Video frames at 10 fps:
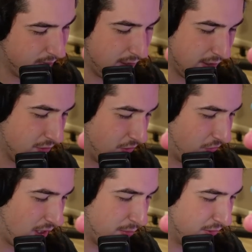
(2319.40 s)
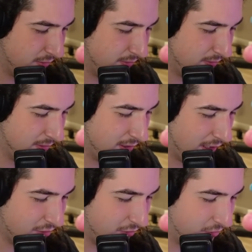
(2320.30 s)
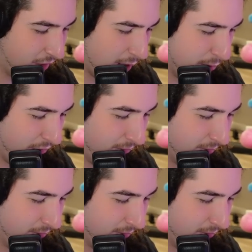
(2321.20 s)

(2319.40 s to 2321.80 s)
Connection unstable. Connection unstable.